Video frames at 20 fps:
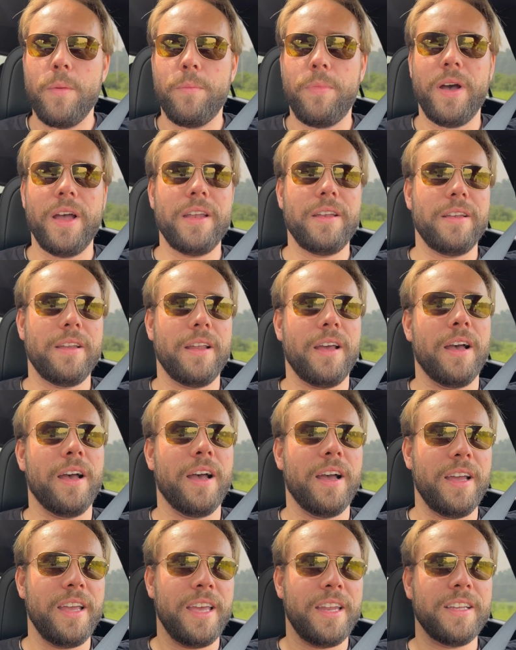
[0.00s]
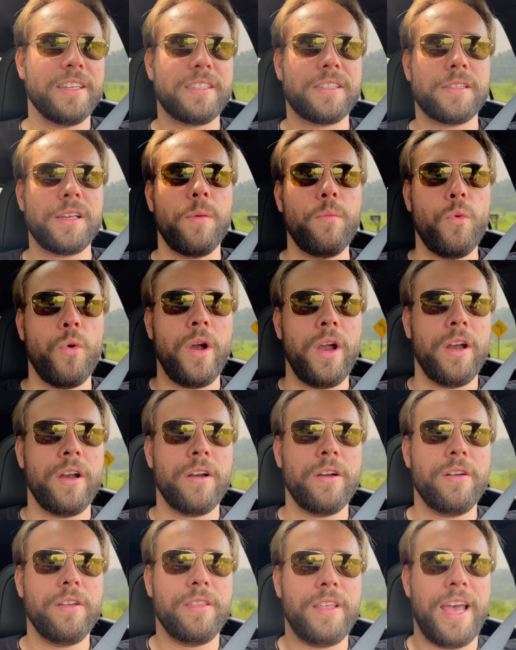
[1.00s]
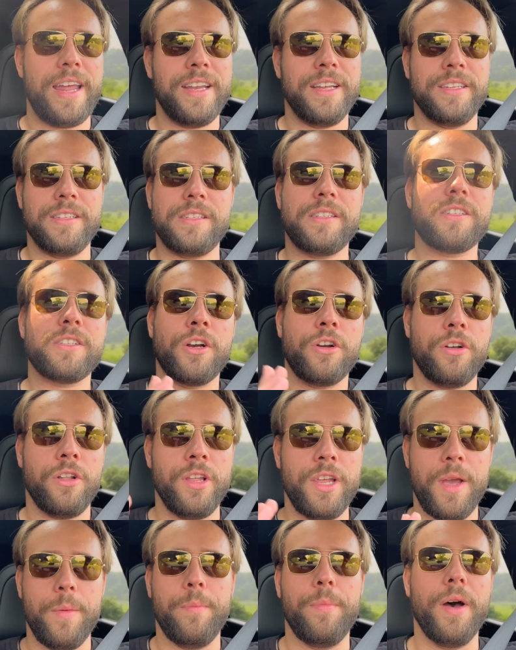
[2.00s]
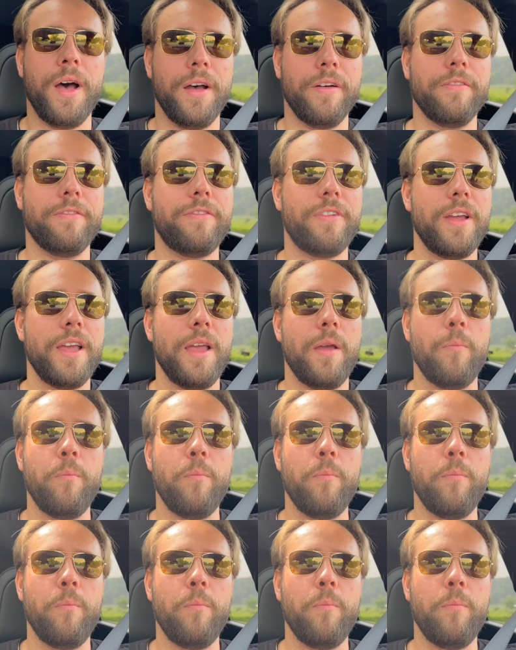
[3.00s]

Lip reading: but it is somewhere that is certainly above